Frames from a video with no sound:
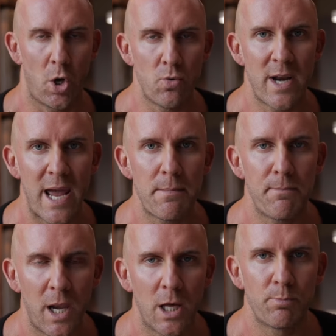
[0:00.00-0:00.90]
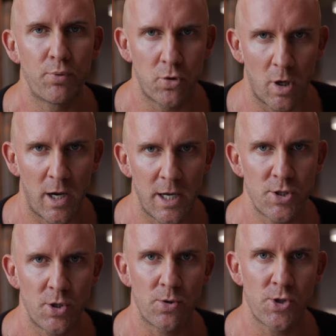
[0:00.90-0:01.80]
Donate blood prior
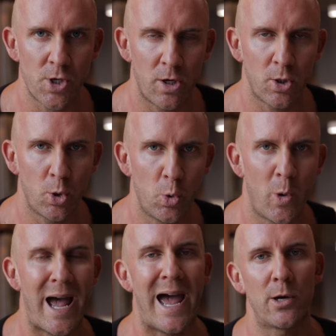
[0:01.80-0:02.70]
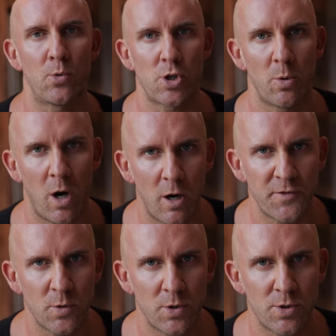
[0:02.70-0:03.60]
to your cycle and also
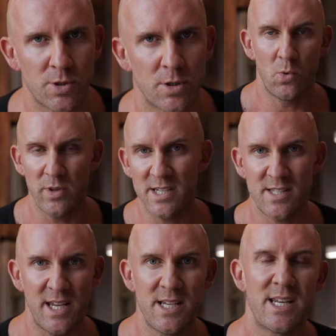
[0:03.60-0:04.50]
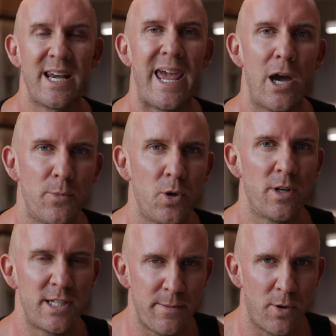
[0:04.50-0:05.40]
afterwards. All these things are going to help you
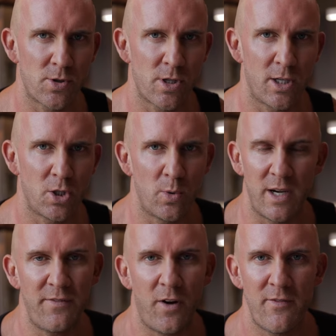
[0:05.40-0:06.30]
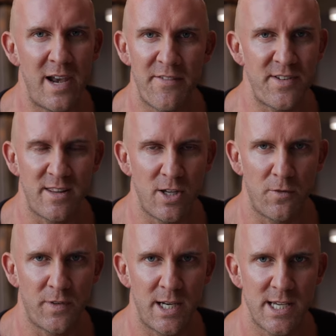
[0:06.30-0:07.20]
on a Dbol cycle. And if I've left anything off the